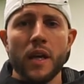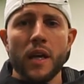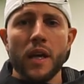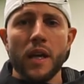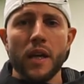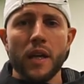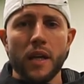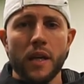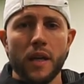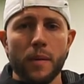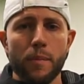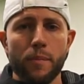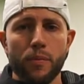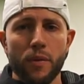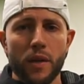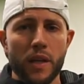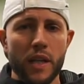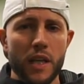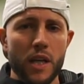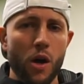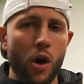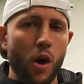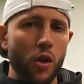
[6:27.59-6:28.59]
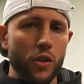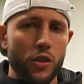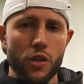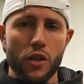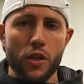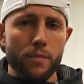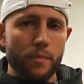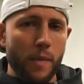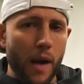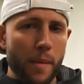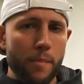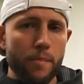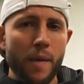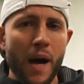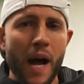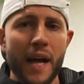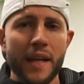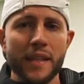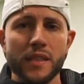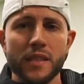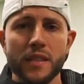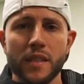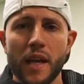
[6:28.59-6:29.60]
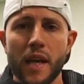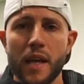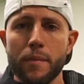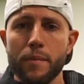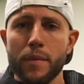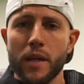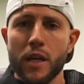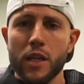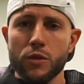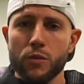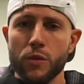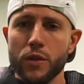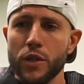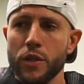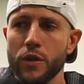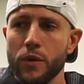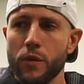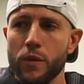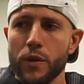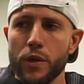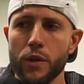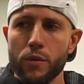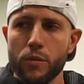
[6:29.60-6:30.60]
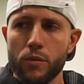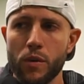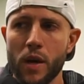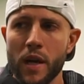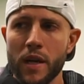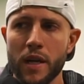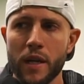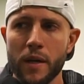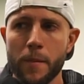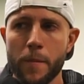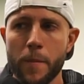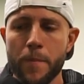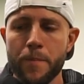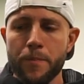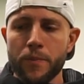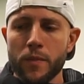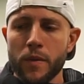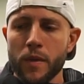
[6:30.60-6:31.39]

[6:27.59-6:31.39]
and it completely altered my mind state, because when you're running